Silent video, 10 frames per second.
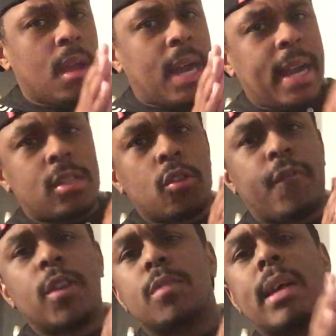All right. So
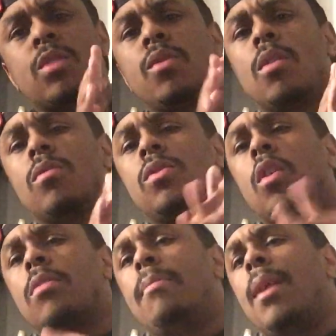first match we're gonna
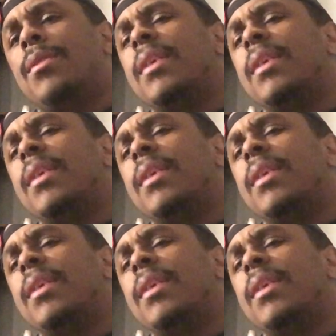talk about